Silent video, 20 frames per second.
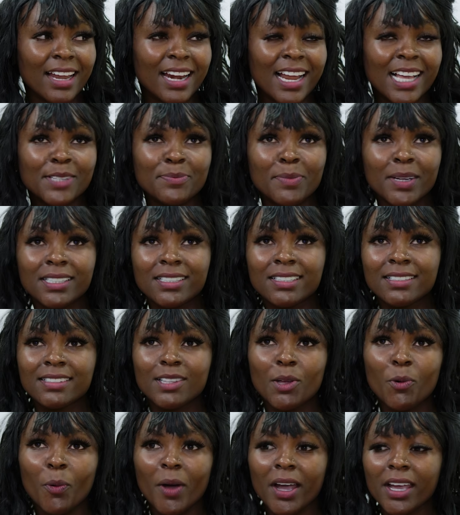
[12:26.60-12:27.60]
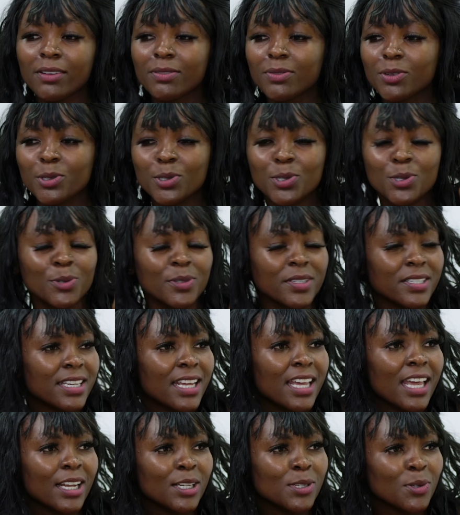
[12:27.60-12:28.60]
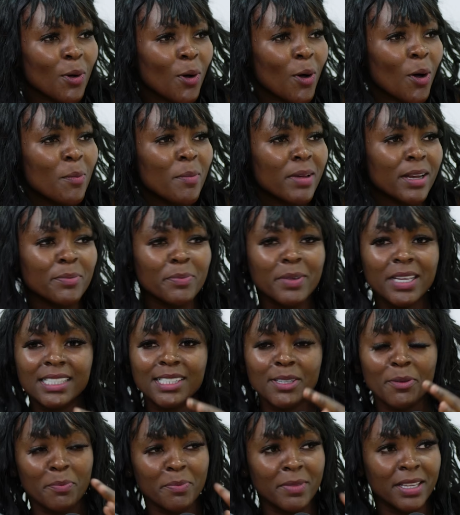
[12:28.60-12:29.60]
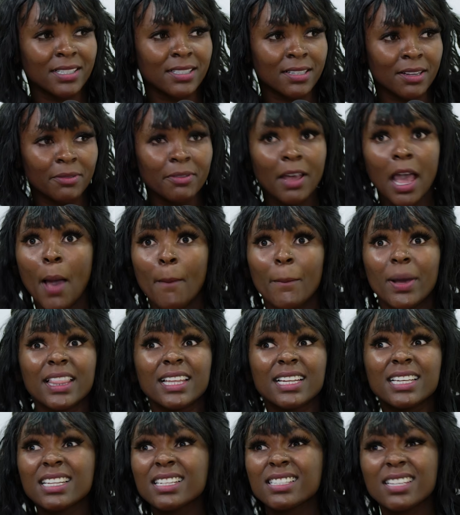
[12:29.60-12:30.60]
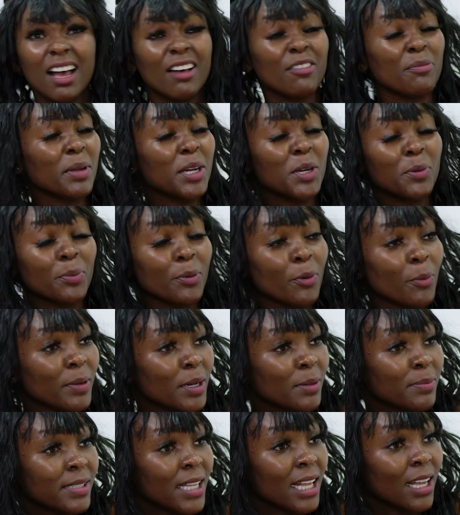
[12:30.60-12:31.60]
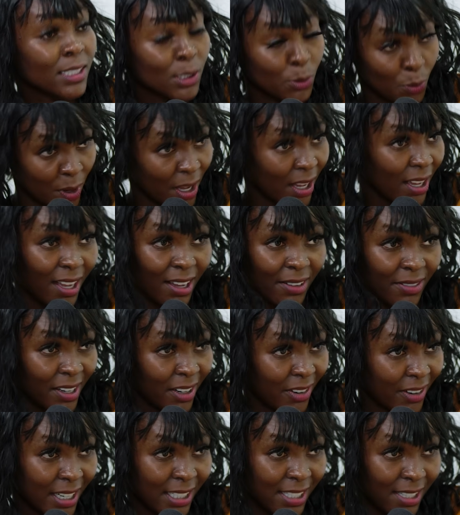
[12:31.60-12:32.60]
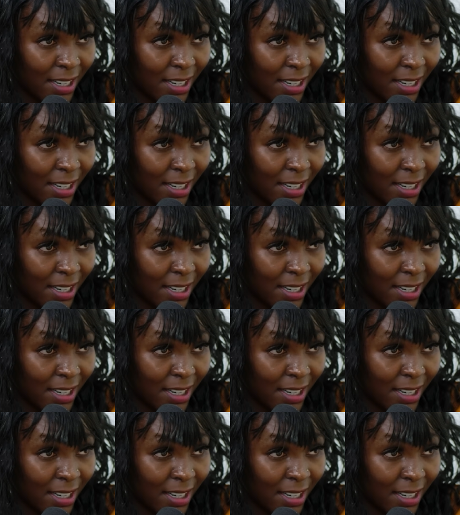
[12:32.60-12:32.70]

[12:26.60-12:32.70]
then, as much as the wife used to stay at home and being submissive, but they didn't have many problems as we are having right